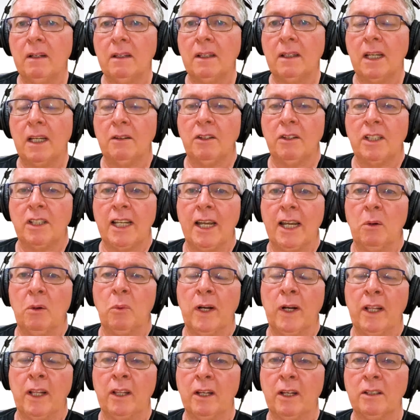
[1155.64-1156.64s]
Yeah. And if you
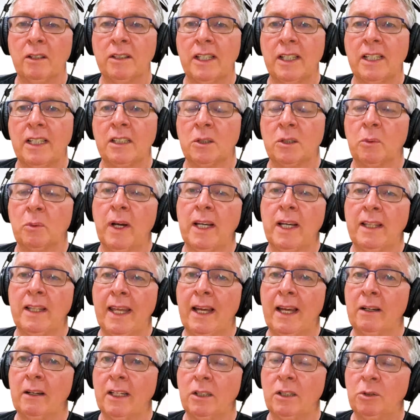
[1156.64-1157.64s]
take one of those things away,
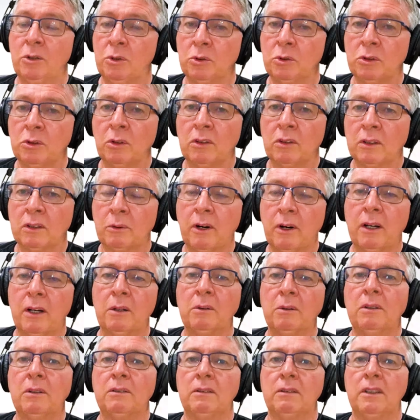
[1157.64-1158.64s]
the algae should not
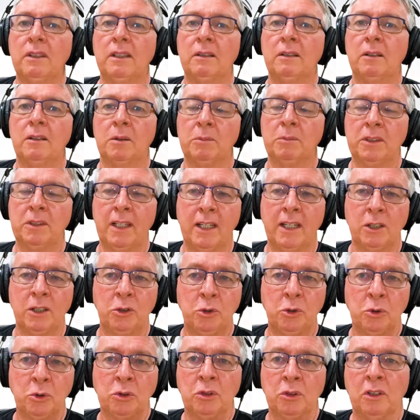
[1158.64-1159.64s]
grow. Now, I'm saying
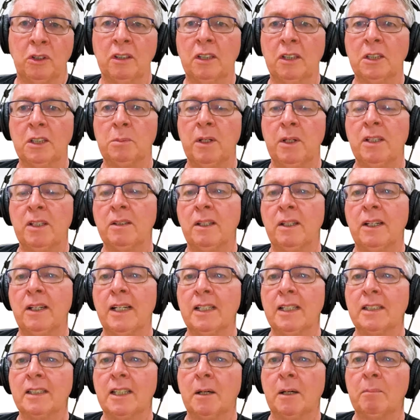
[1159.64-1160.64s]
should not. I suppose there
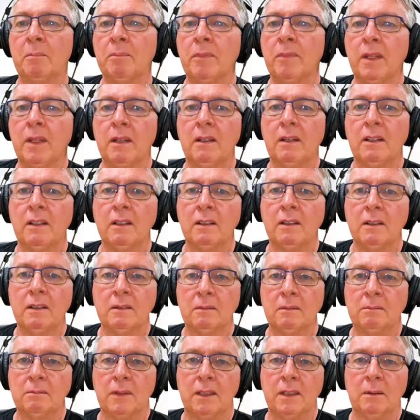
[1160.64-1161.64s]
are some
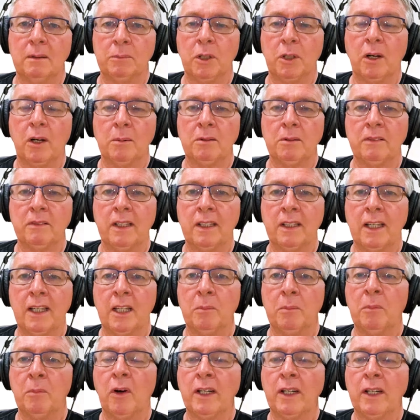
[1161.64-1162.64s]
types of algae
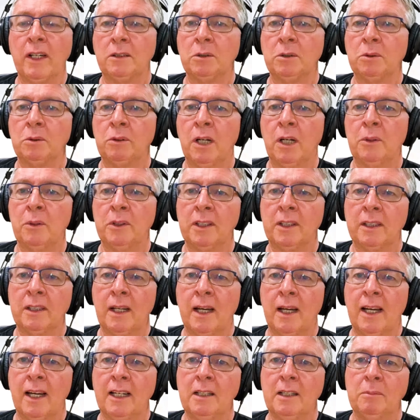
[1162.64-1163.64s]
that might still grow in the
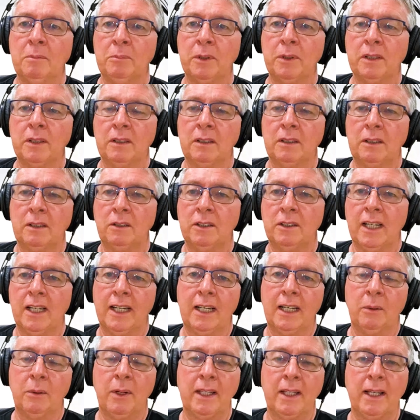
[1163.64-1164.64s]
dark, but you
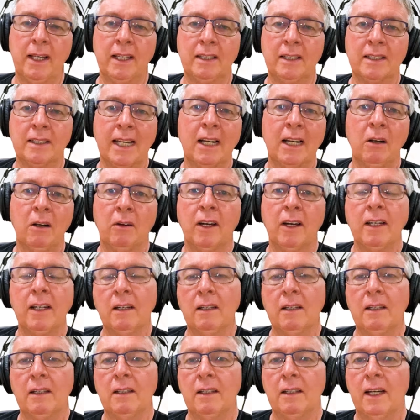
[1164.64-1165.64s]
take away that sunlight
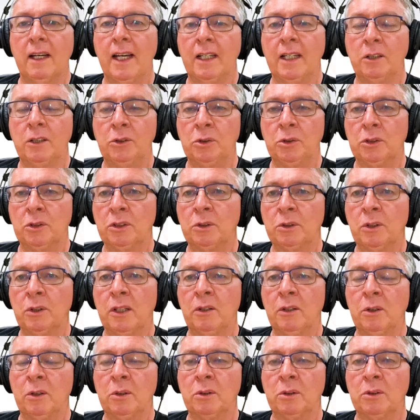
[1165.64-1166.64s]
and it shouldn't
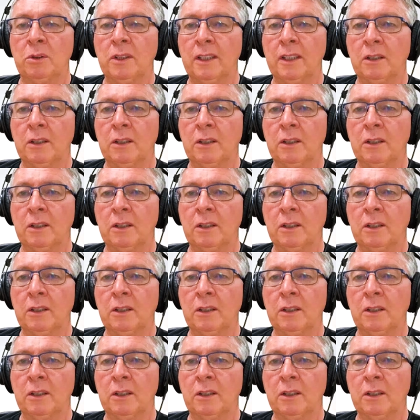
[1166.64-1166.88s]
grow at all.